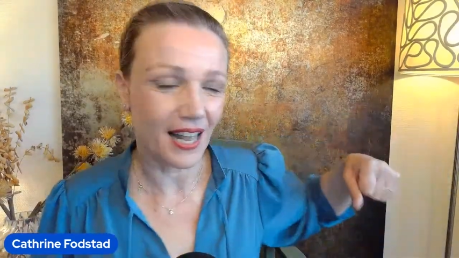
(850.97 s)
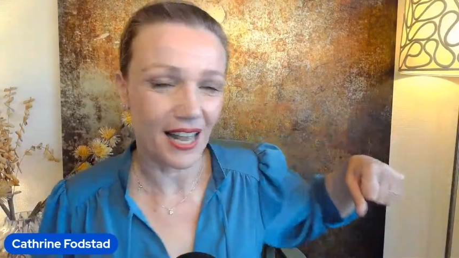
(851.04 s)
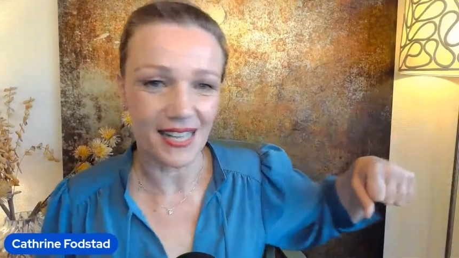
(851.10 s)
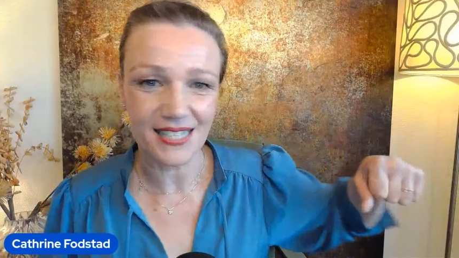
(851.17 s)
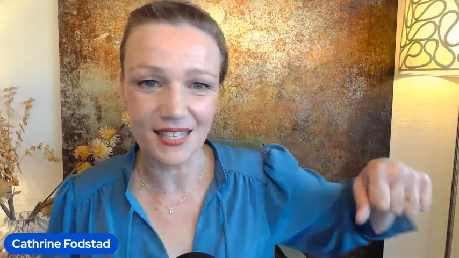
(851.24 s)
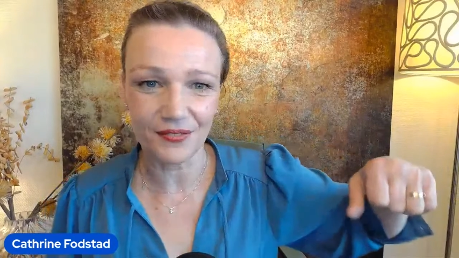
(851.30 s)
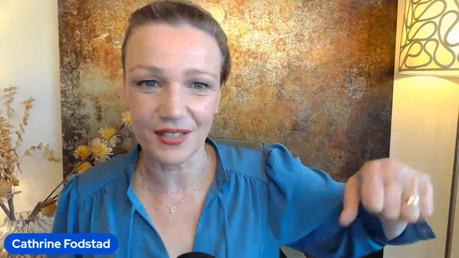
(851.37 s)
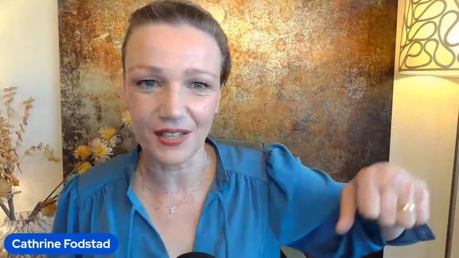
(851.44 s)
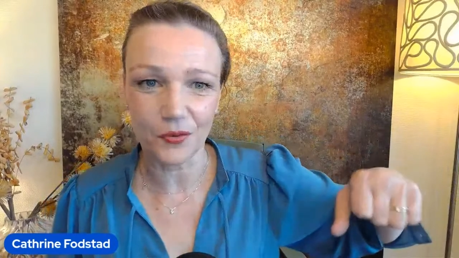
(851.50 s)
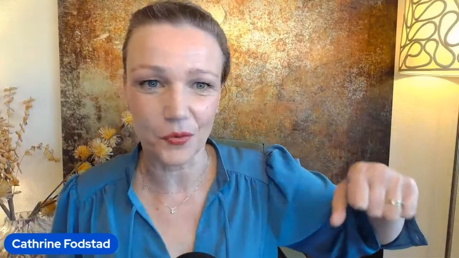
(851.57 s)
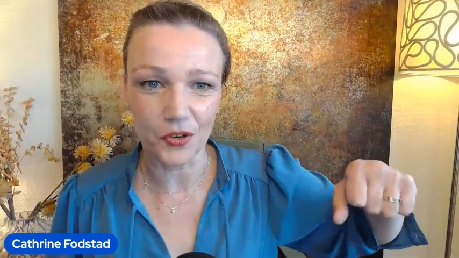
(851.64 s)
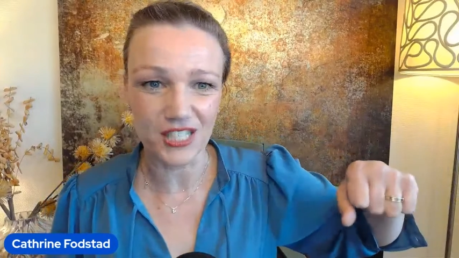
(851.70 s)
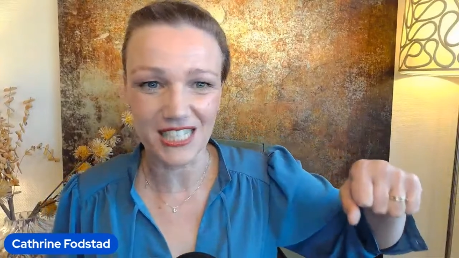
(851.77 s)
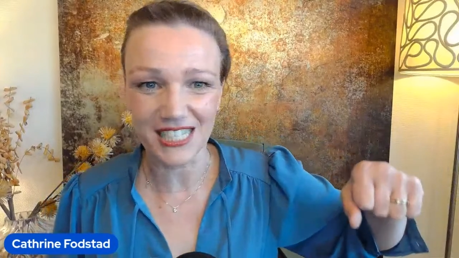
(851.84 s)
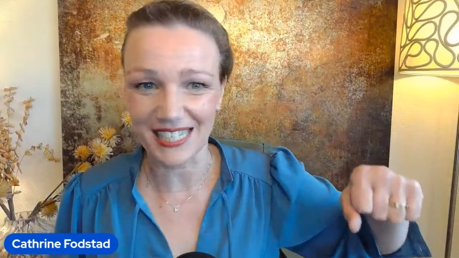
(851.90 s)
as if they
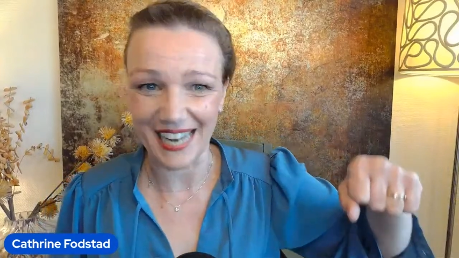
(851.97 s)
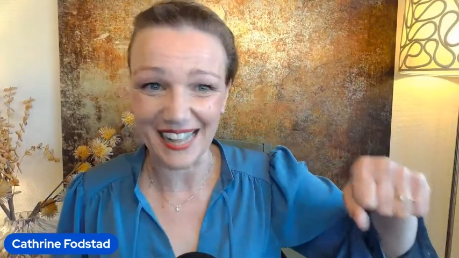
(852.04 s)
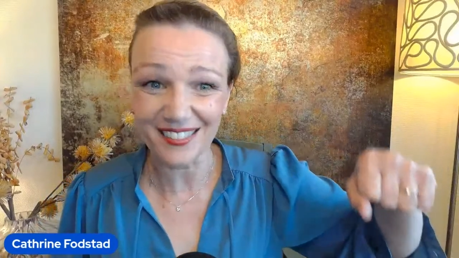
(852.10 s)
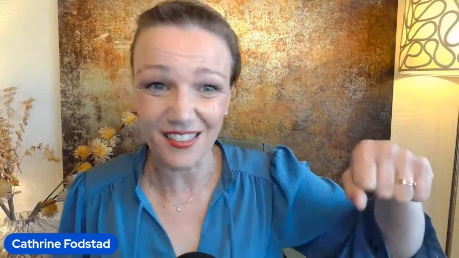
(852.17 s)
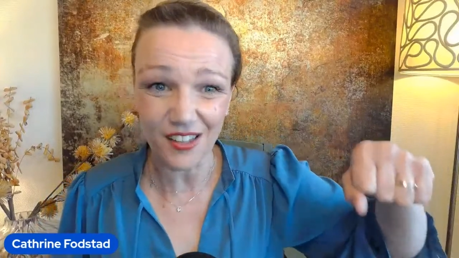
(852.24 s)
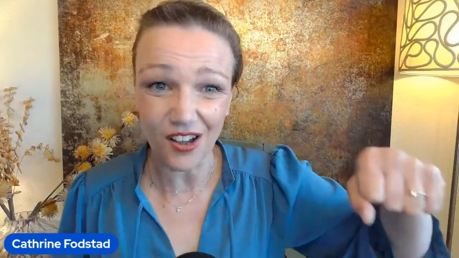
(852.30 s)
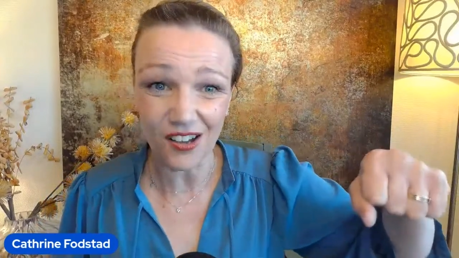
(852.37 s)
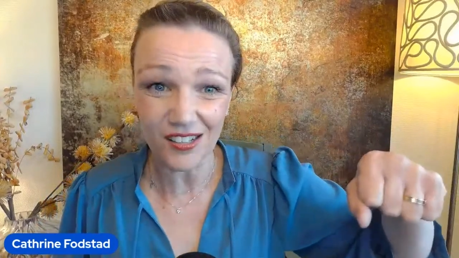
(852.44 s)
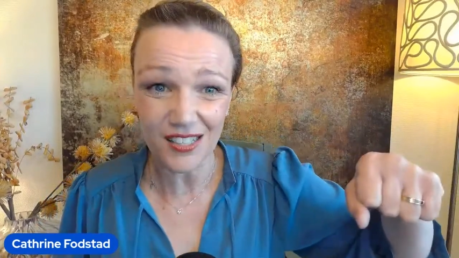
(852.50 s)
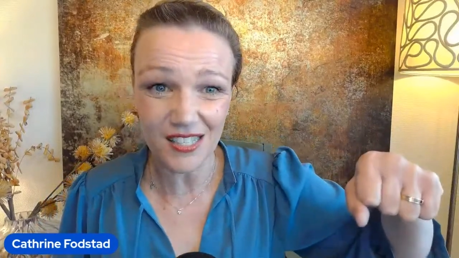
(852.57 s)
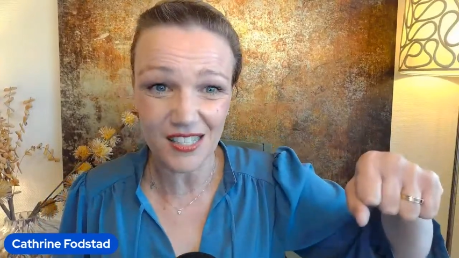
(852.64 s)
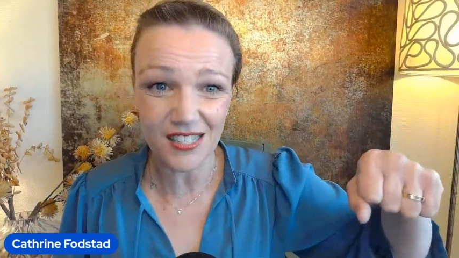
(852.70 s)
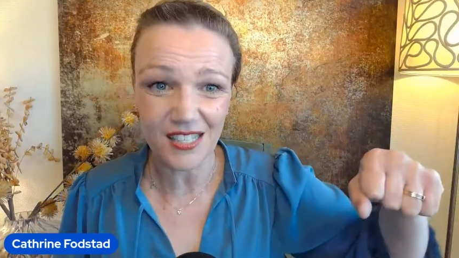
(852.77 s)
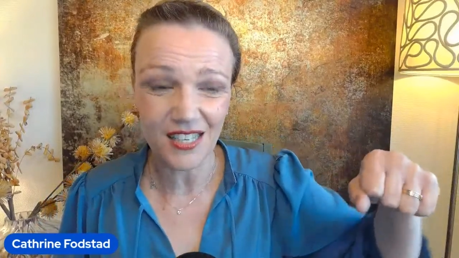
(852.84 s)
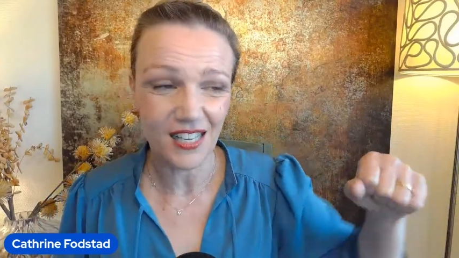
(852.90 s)
were sled
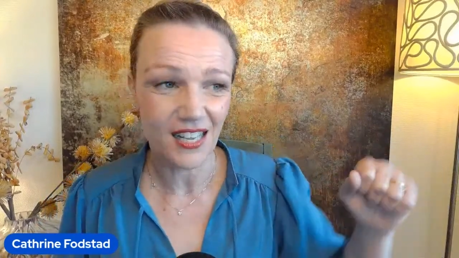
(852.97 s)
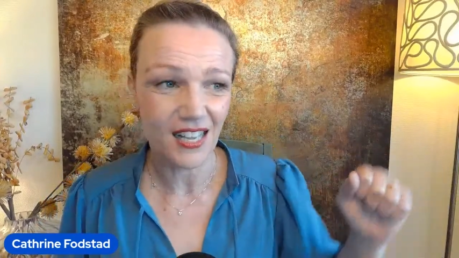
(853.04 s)
dogs.